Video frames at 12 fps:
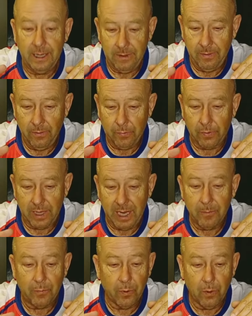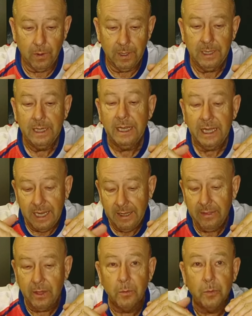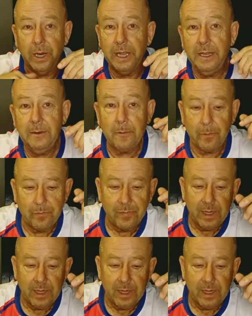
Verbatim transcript: in for the m4 in the brain